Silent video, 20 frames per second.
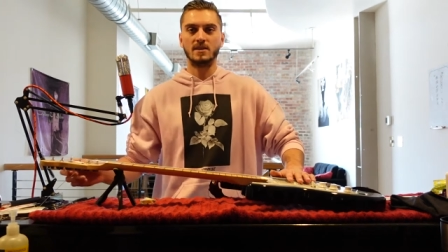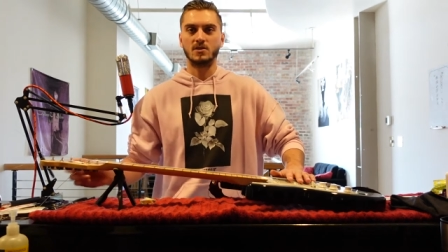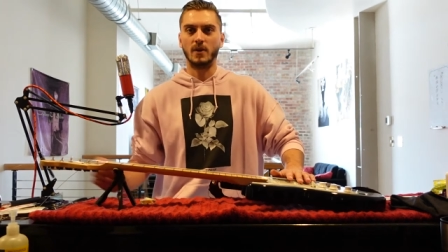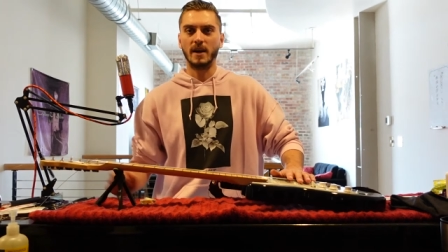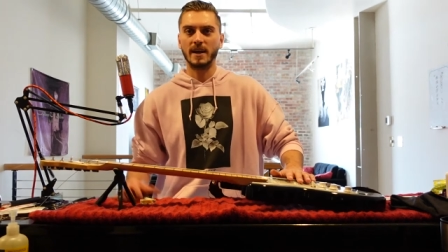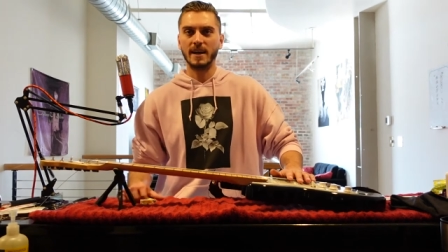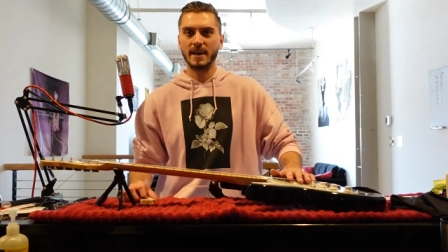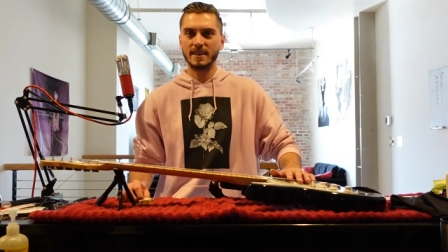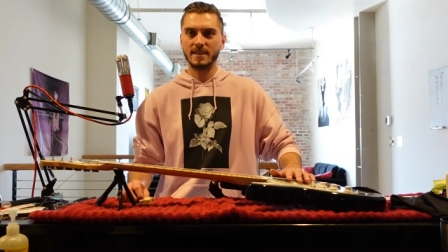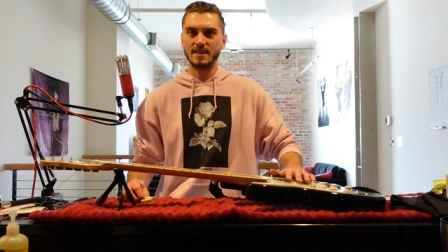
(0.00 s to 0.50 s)
So
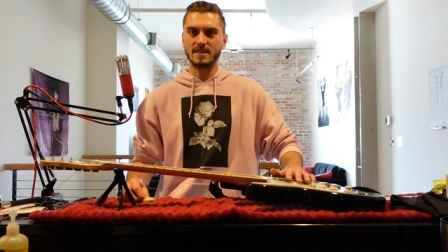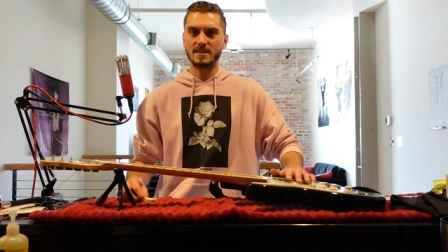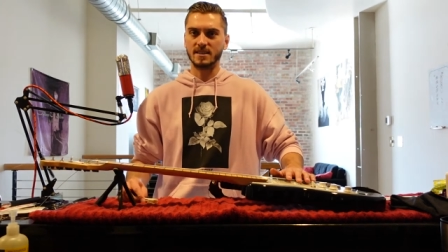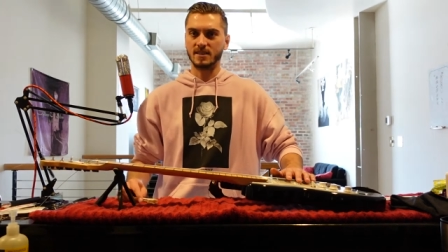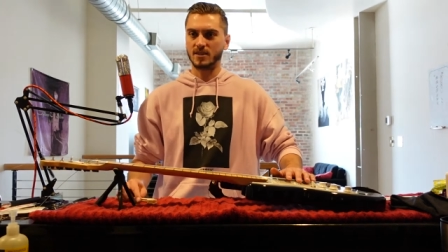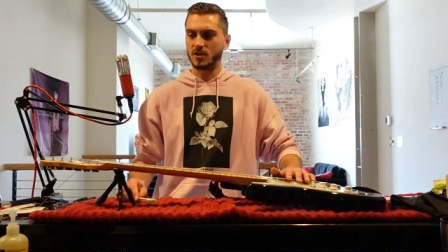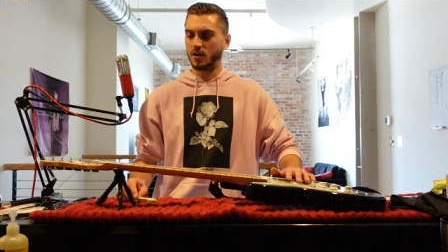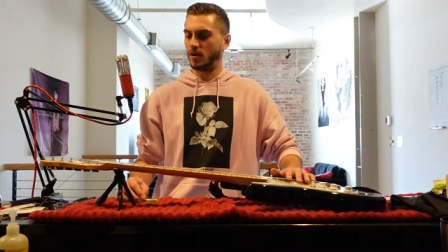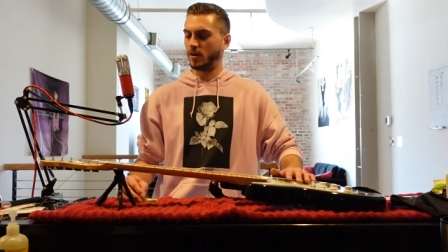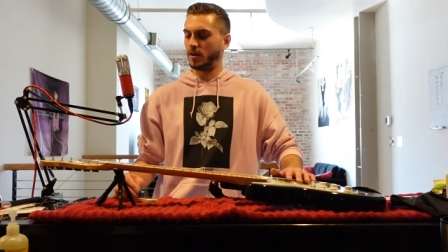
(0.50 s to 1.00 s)
I got this
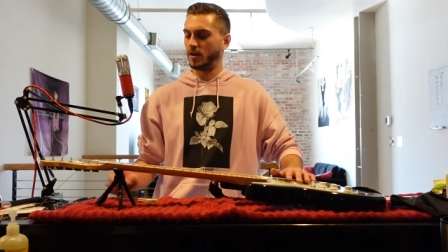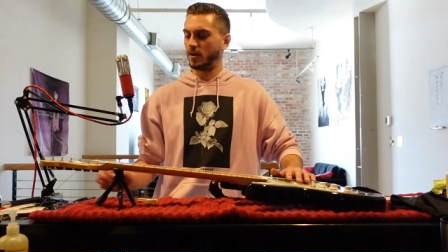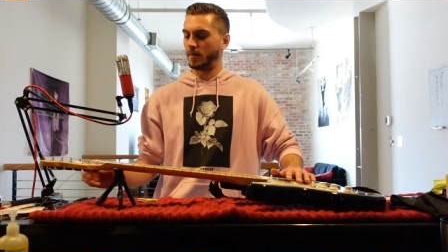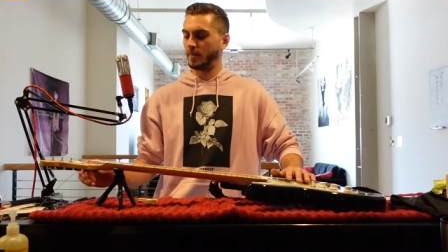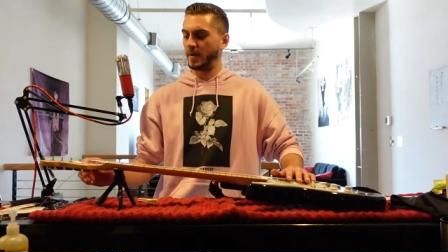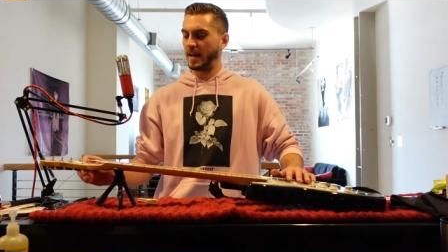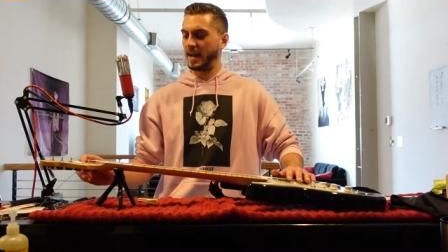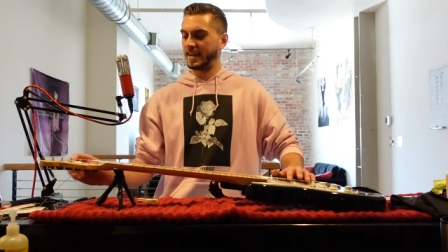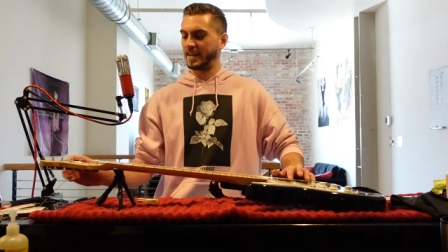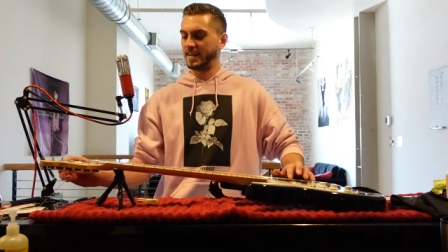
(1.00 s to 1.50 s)
guitar
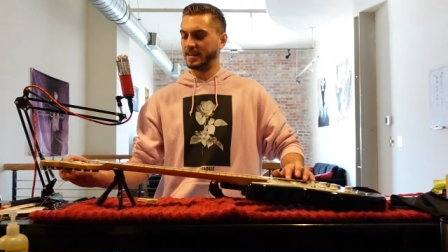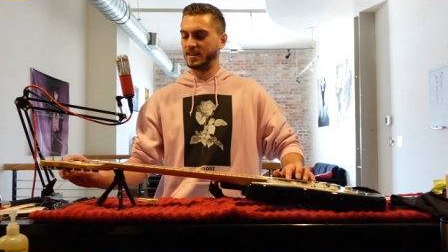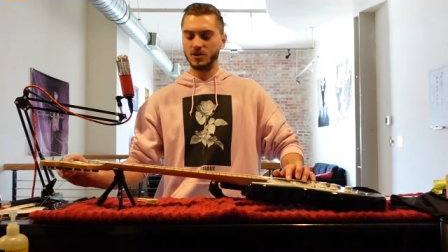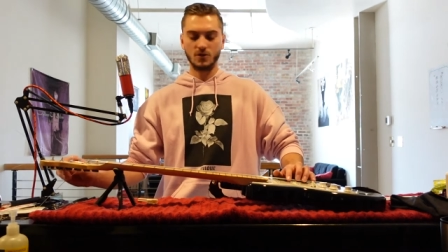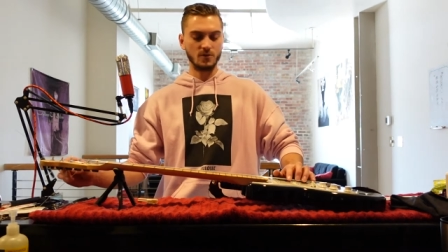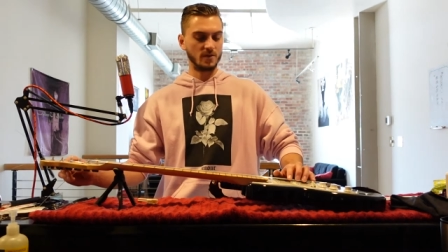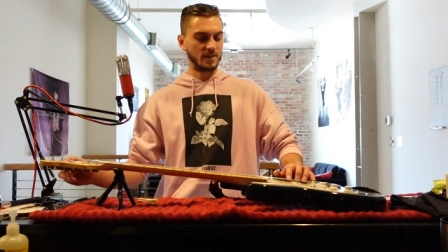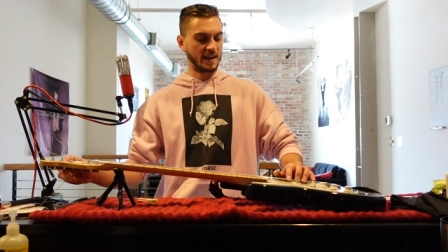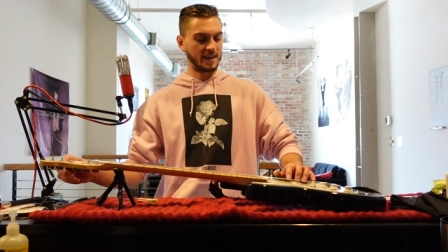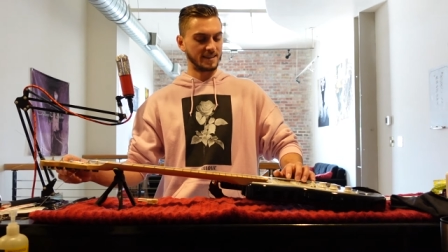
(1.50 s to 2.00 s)
back in
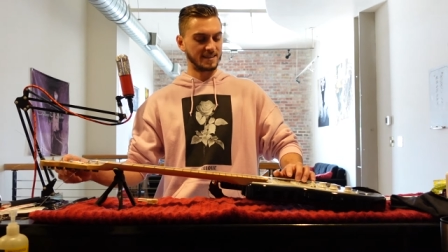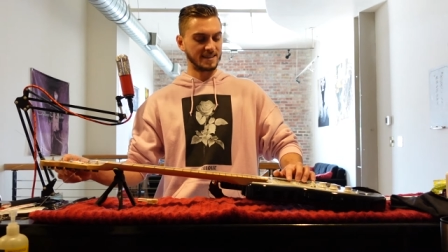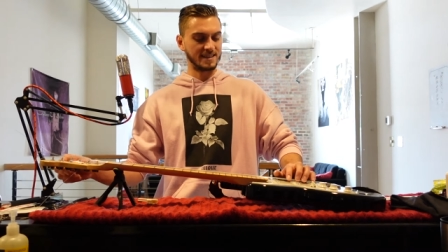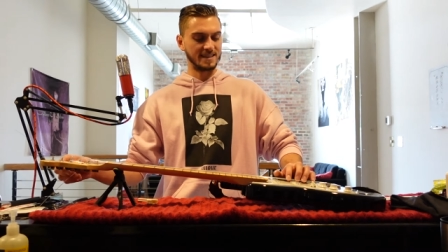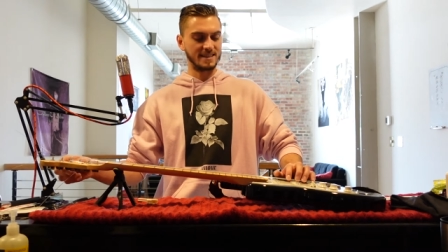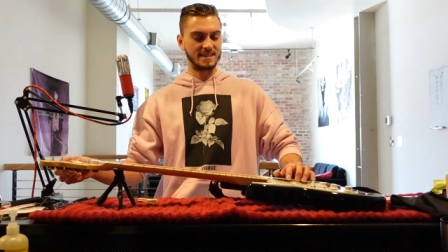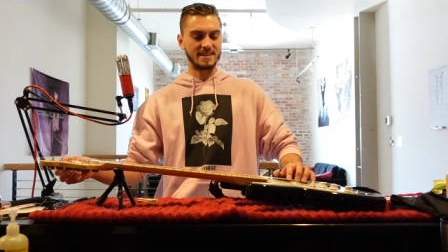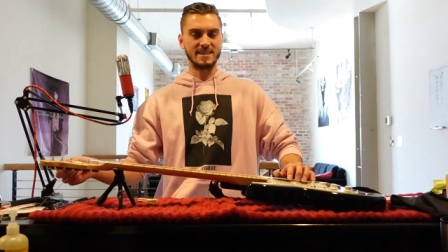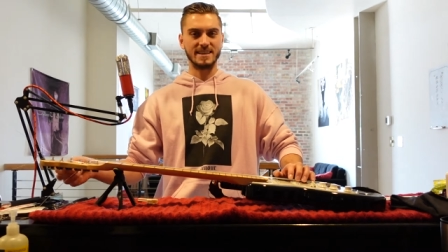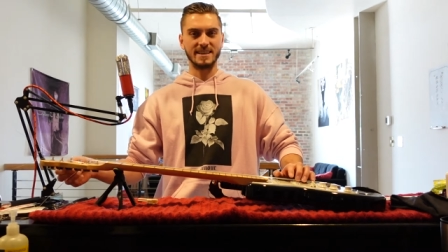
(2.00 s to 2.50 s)

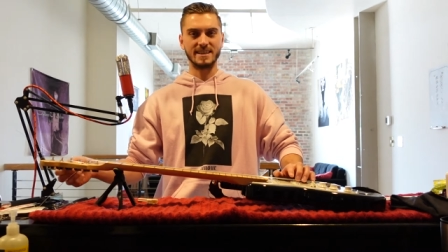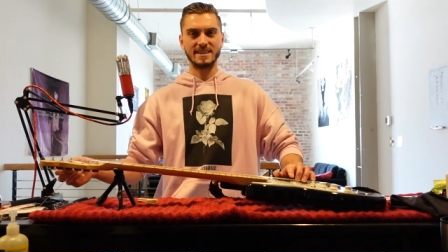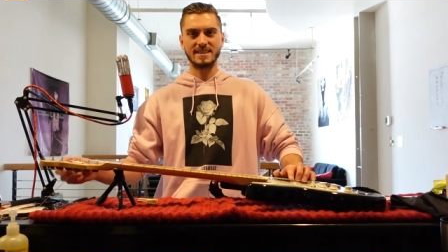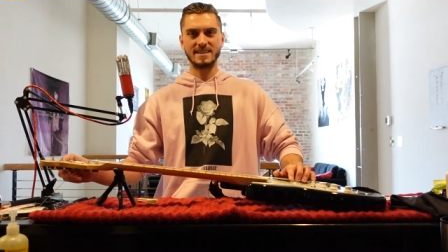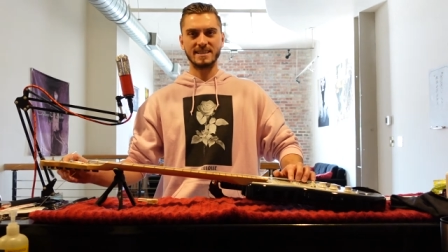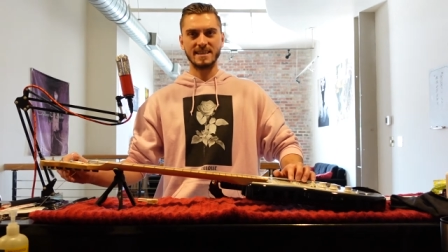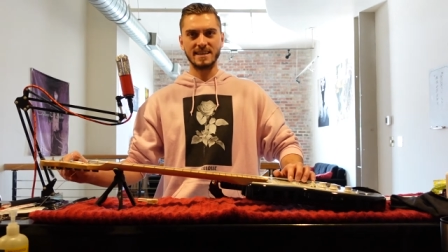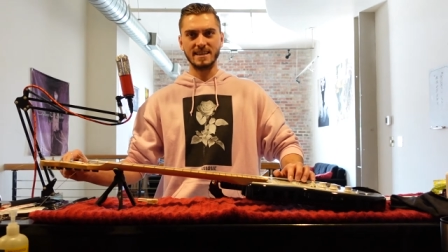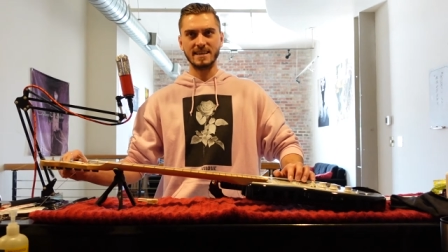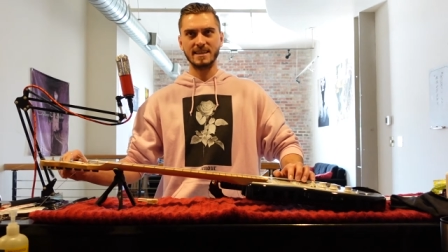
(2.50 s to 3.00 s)

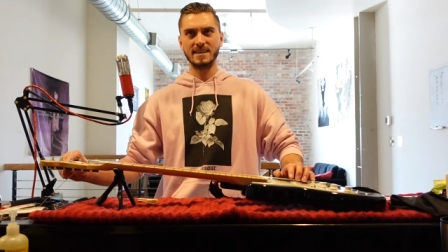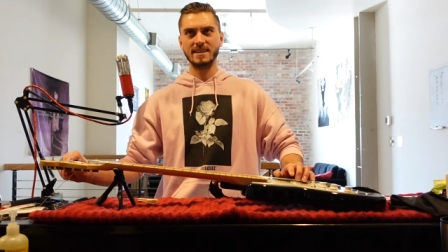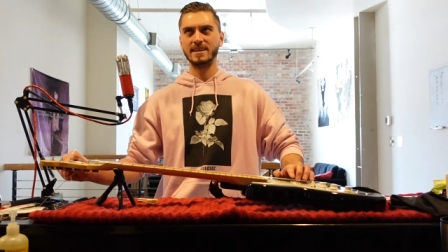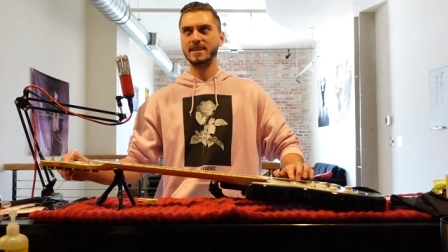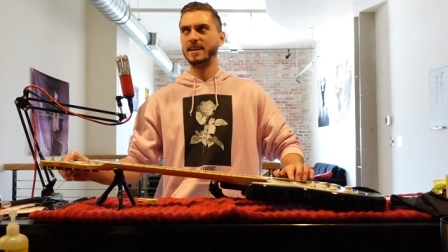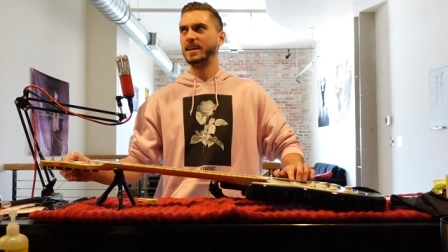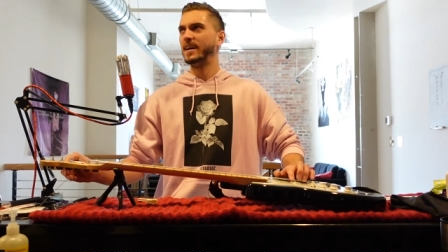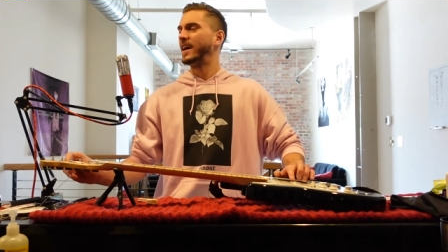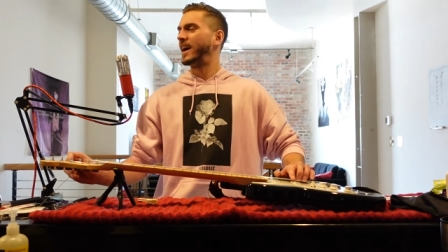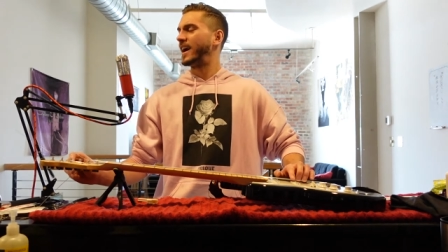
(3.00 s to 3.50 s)
2016,
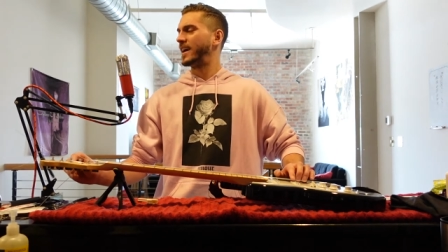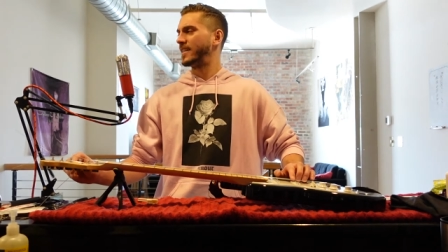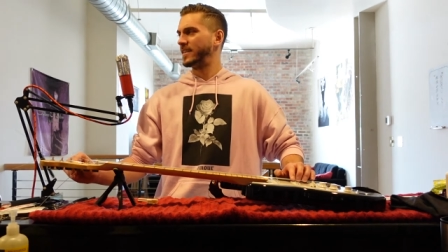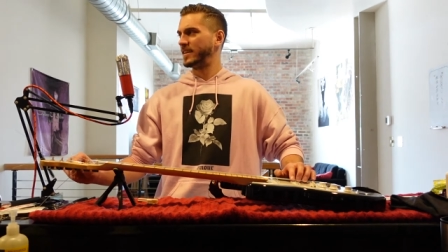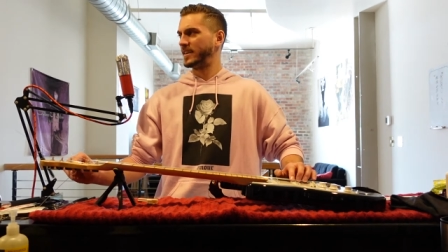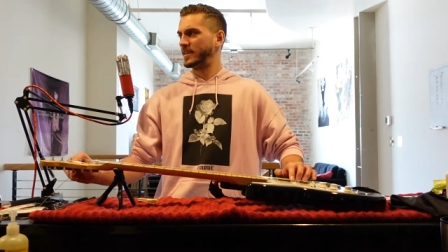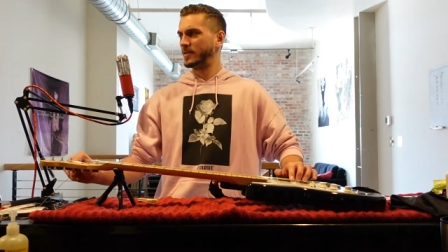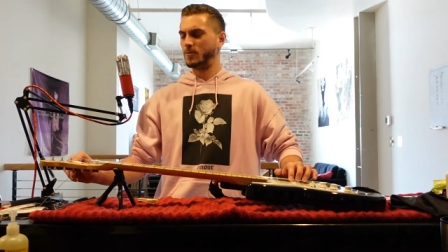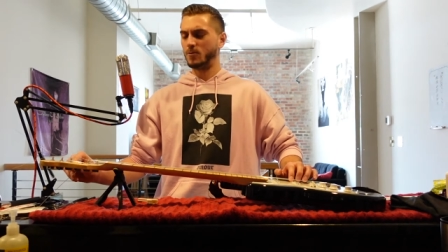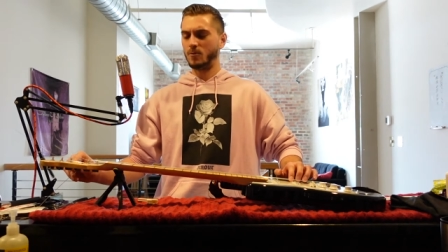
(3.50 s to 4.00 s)
I
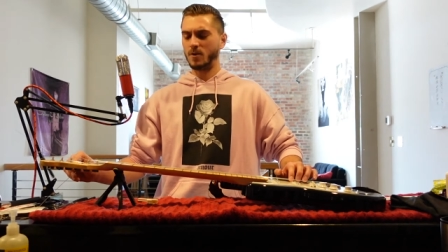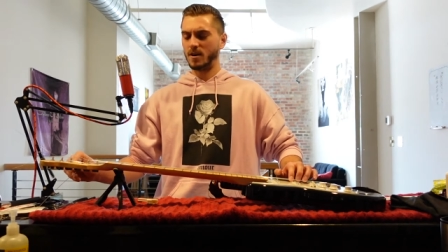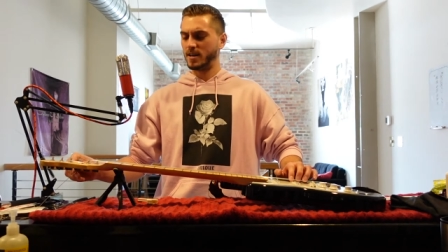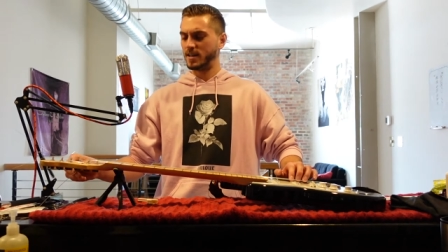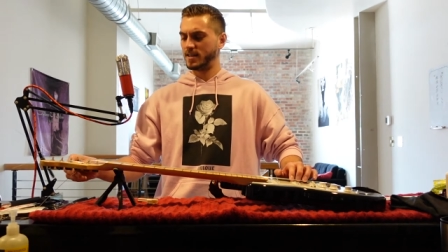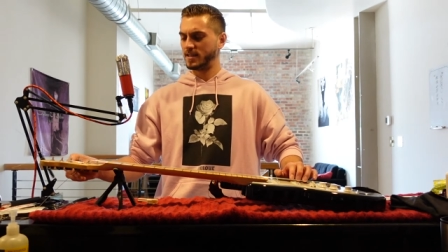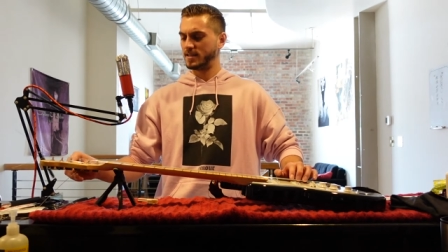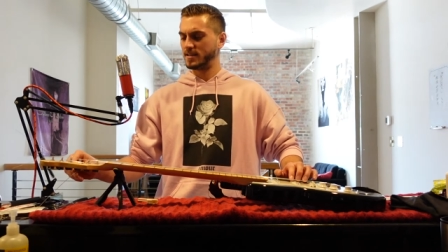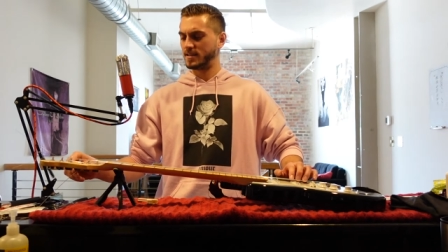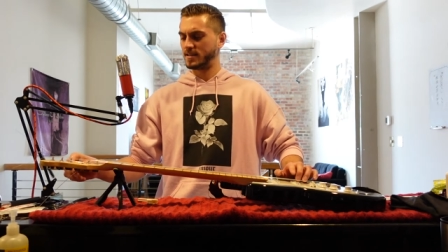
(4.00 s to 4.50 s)
think it
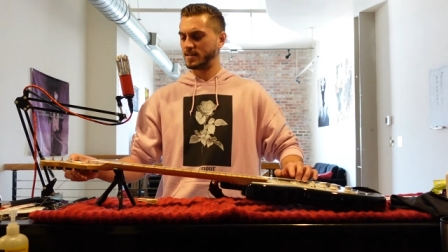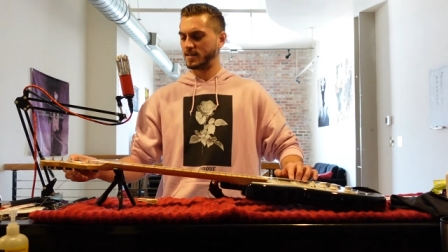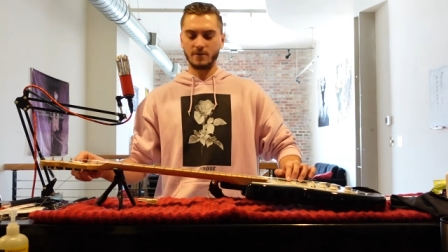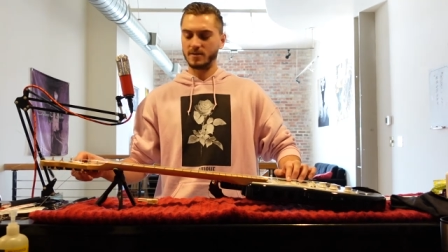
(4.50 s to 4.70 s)
was.